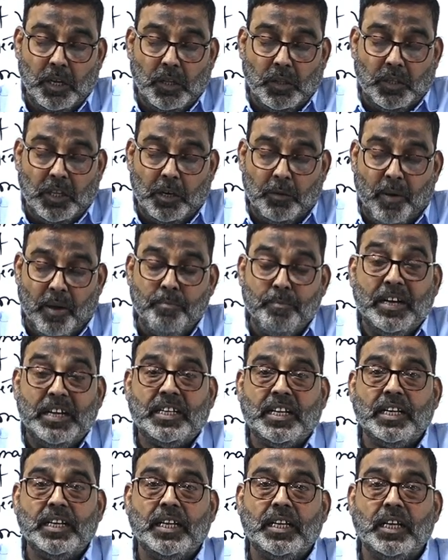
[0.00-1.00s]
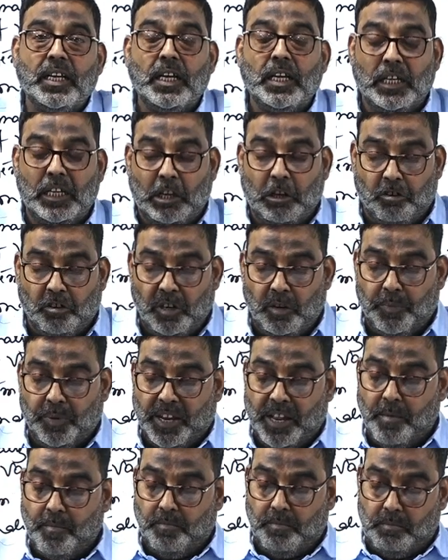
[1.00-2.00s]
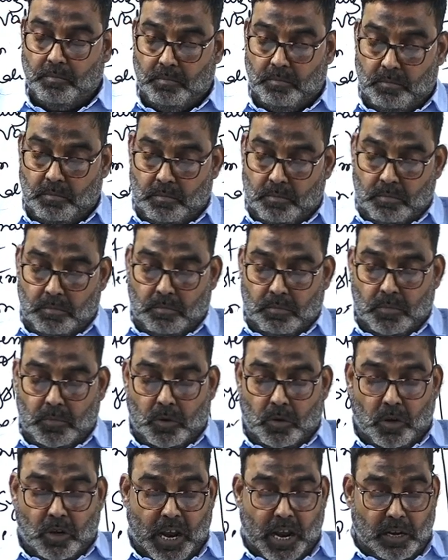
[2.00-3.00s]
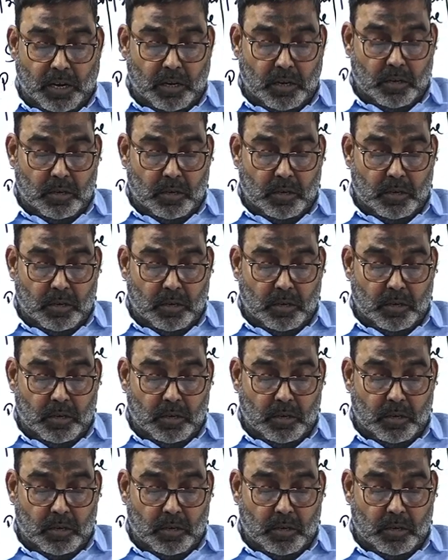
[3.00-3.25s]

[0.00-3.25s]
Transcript: thereby maintaining equilibrium. All right?